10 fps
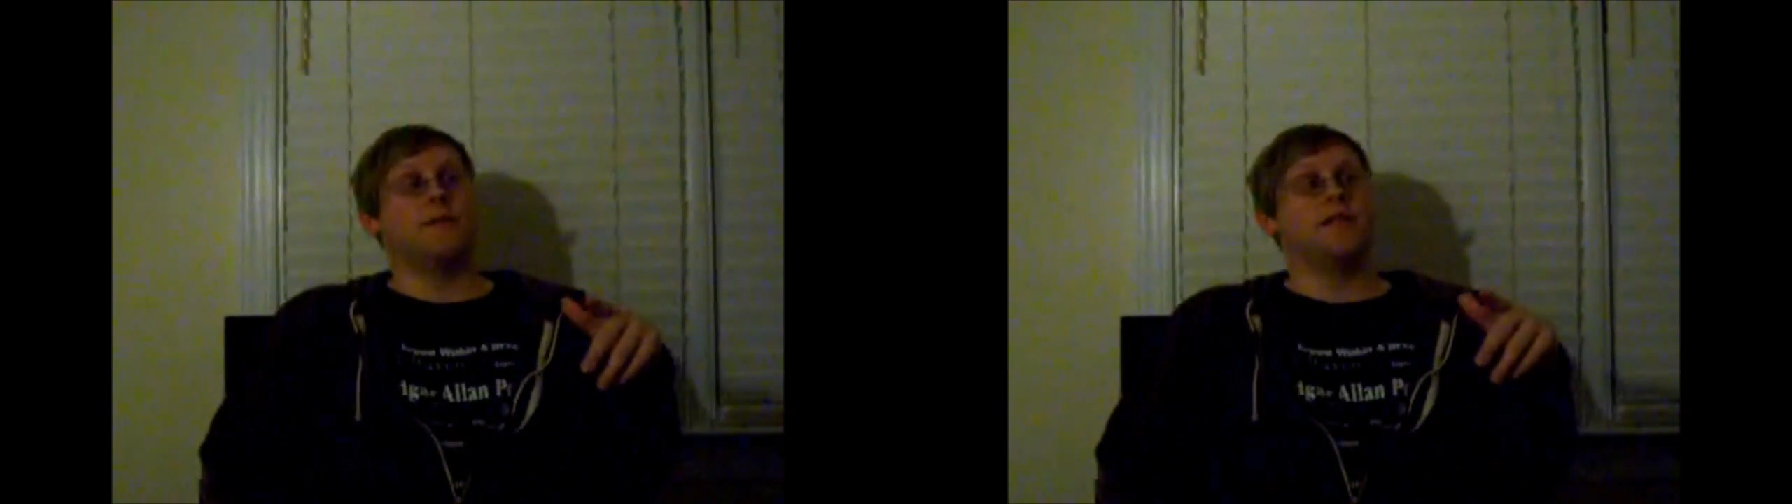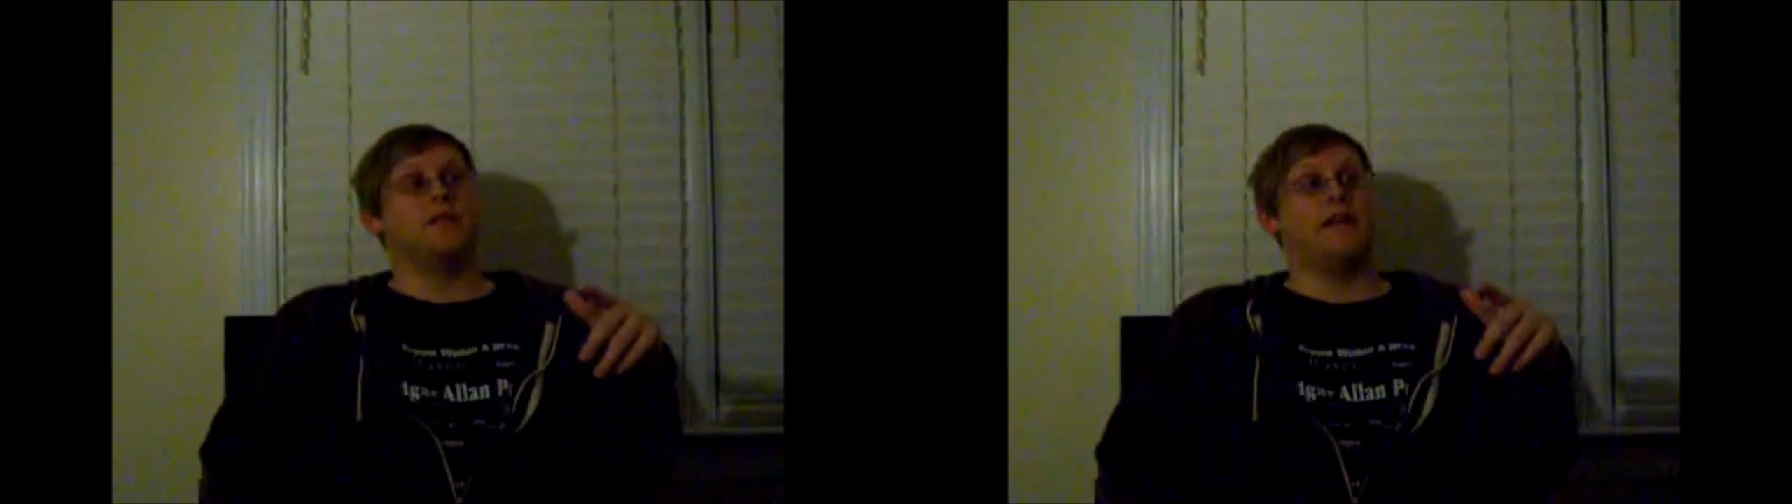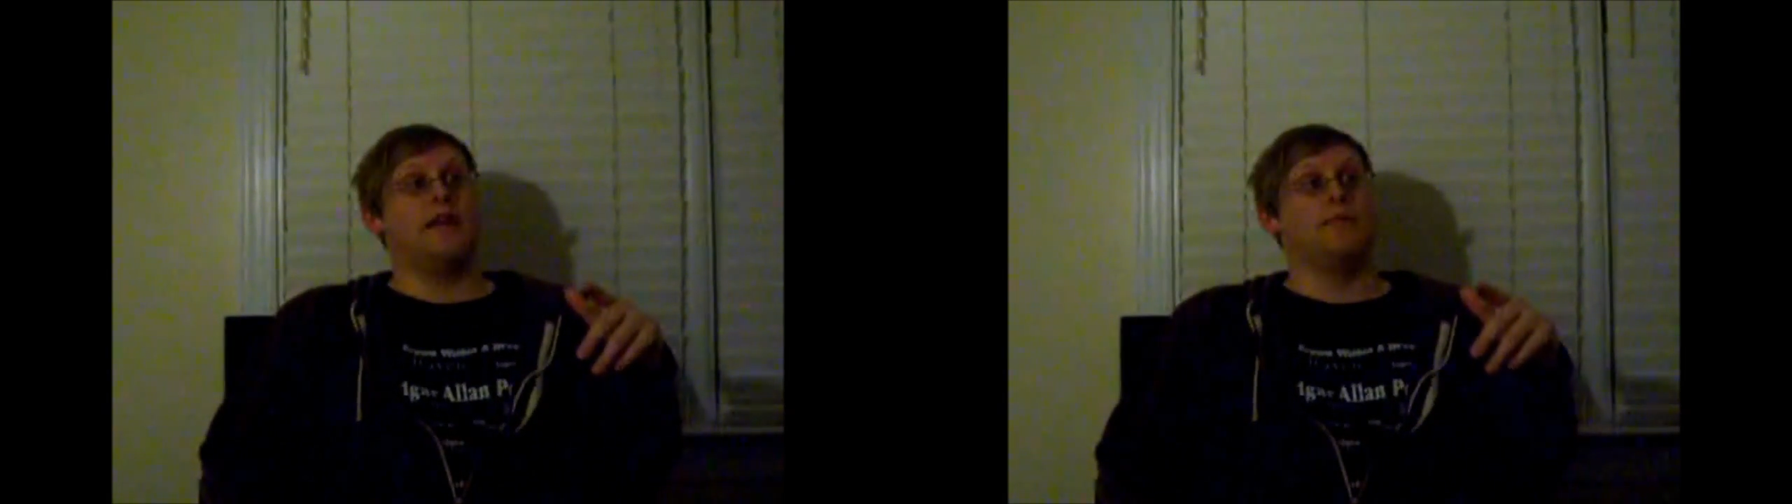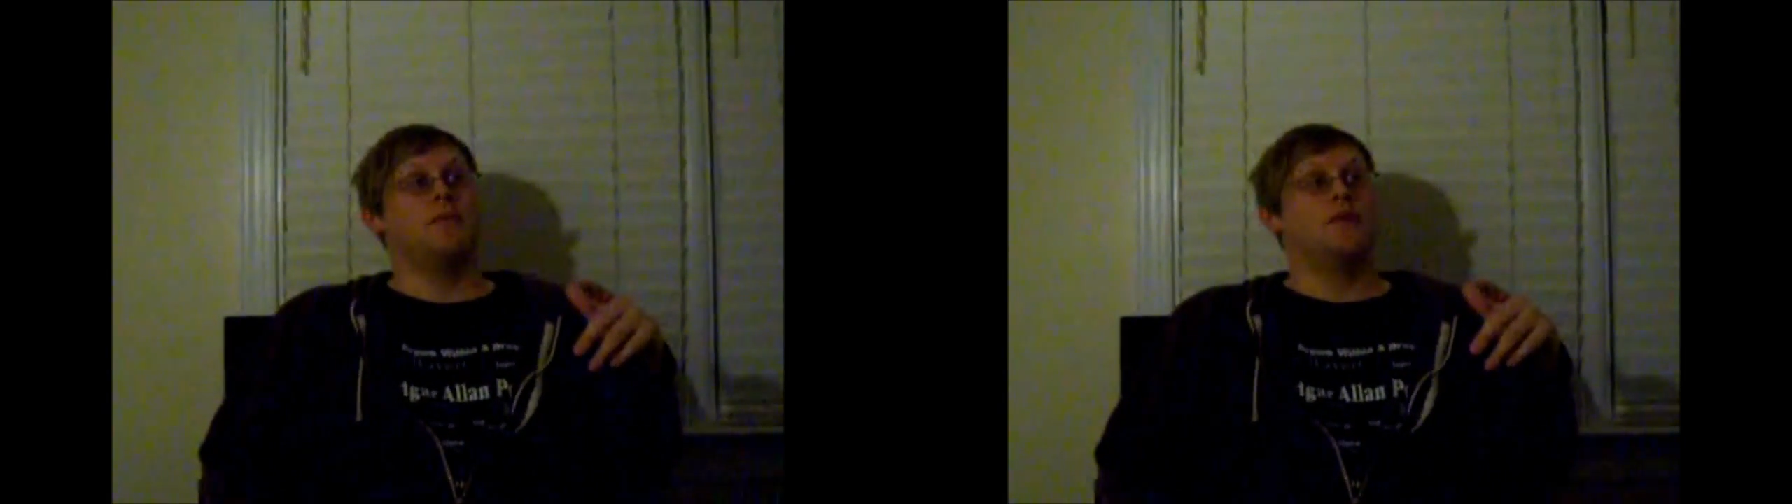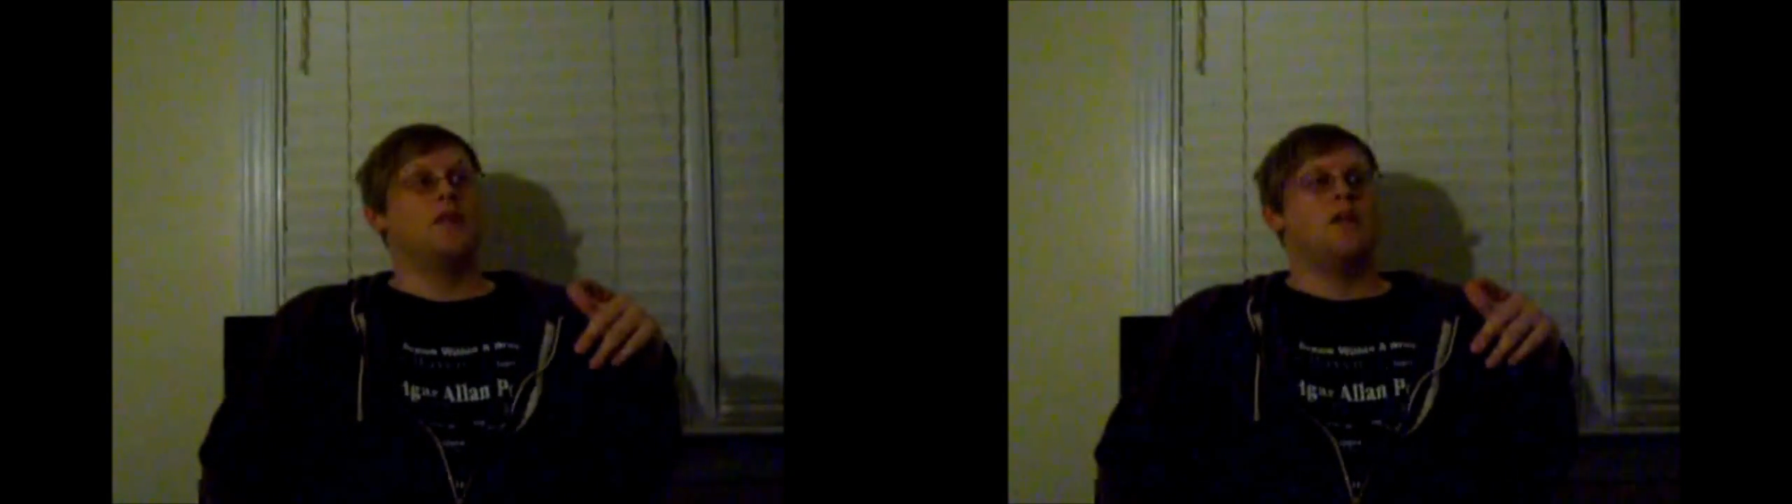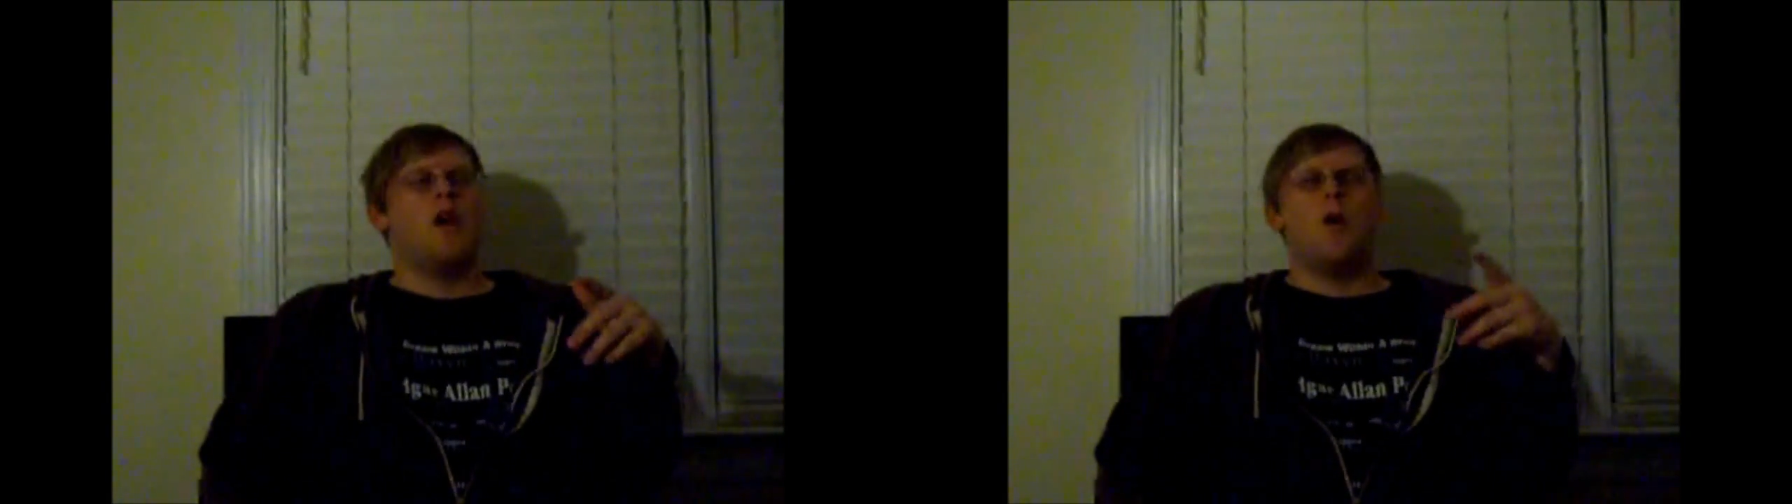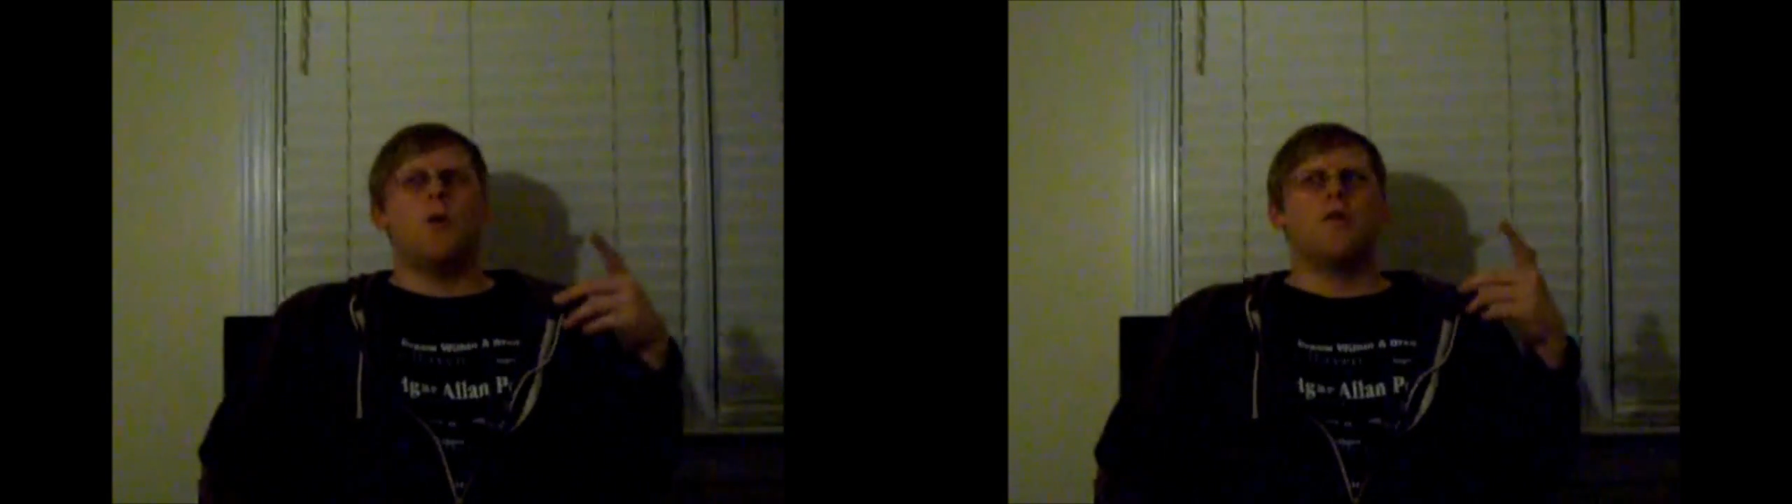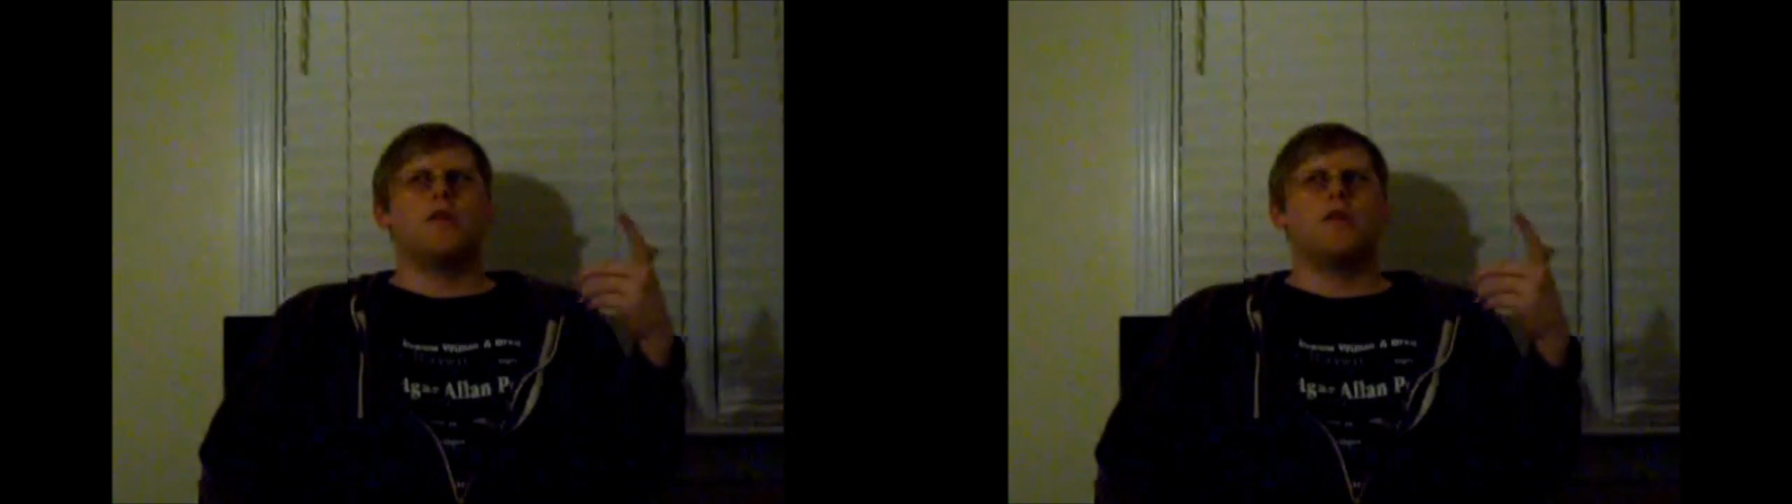about their game or